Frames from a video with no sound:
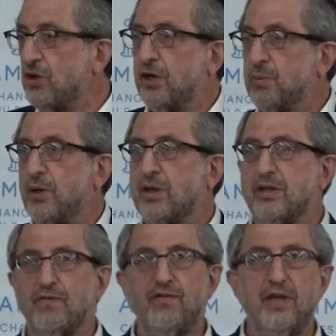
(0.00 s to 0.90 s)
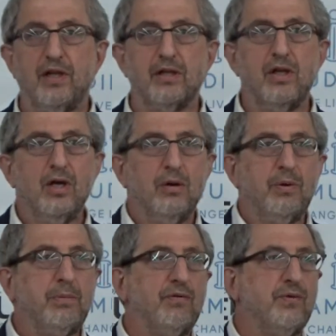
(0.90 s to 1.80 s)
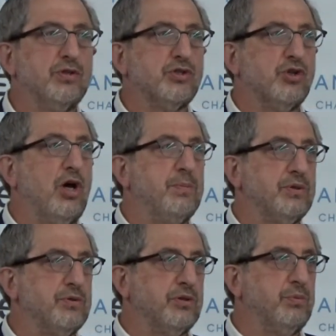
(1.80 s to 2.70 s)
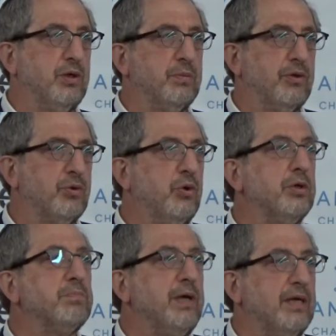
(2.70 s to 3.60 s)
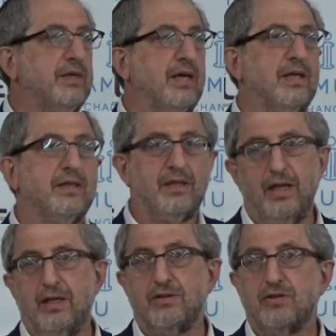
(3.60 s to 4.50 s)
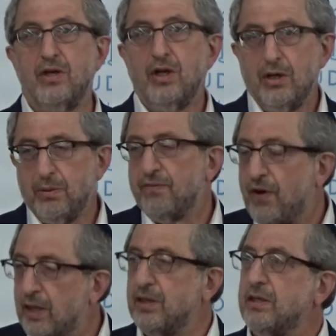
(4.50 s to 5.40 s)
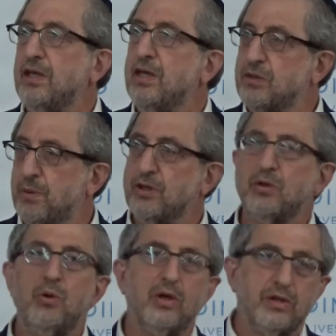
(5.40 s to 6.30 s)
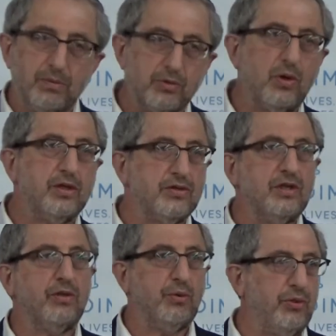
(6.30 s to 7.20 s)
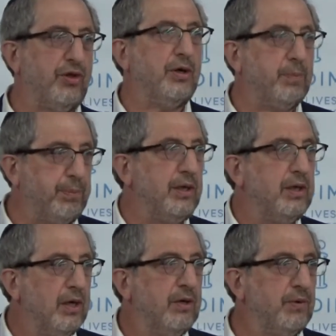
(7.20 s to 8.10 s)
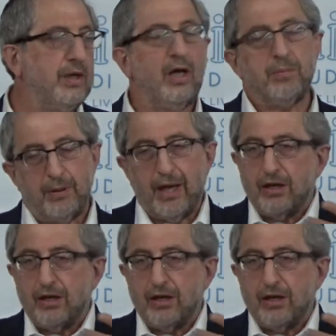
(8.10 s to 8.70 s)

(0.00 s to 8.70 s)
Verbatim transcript: started working in the field, one of my first jobs was to work with court-mandated teens who were violent teens who went to court and were trying to see through therapy we could help them.